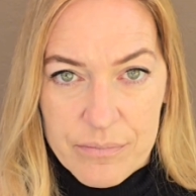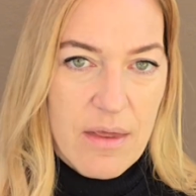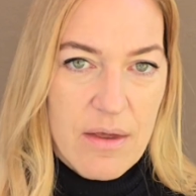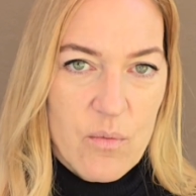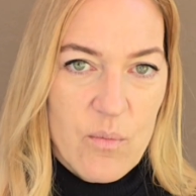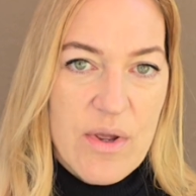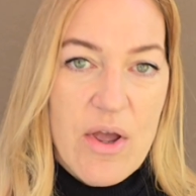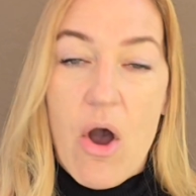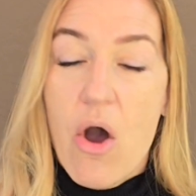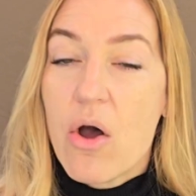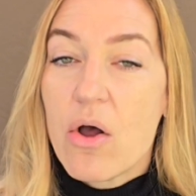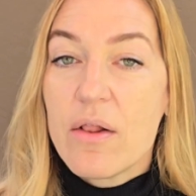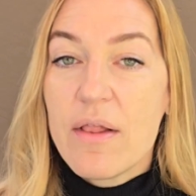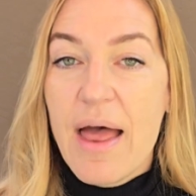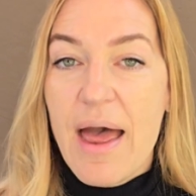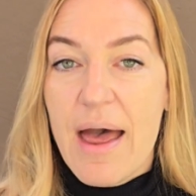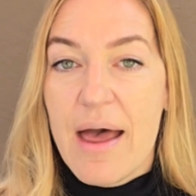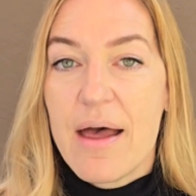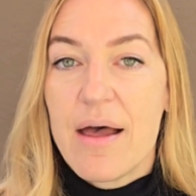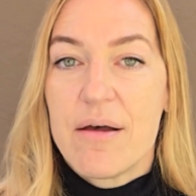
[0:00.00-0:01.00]
We all
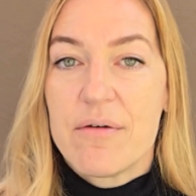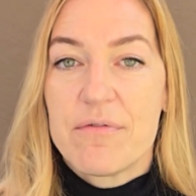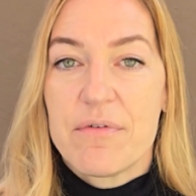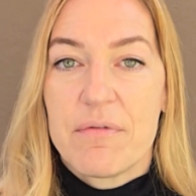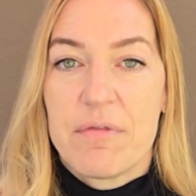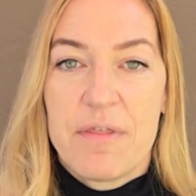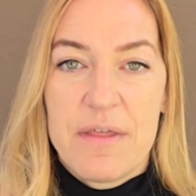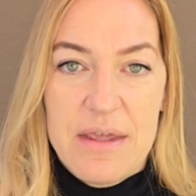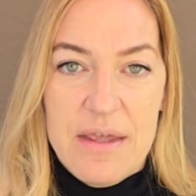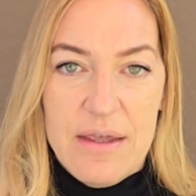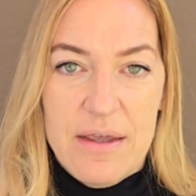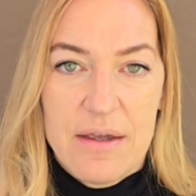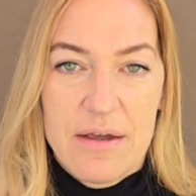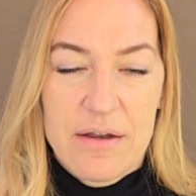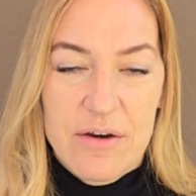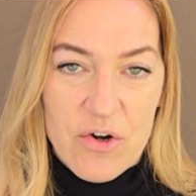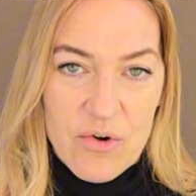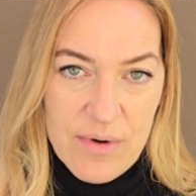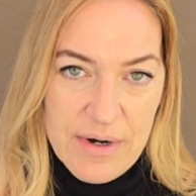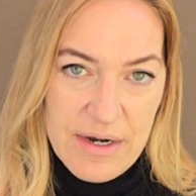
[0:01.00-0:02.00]
have the
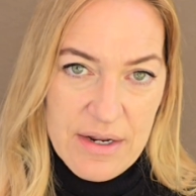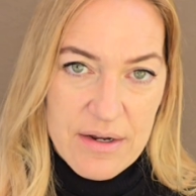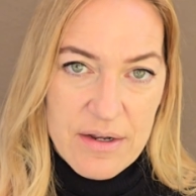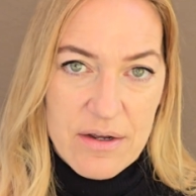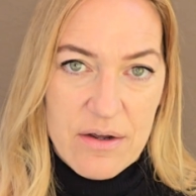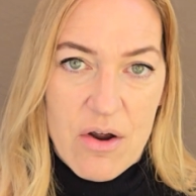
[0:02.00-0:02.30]
critic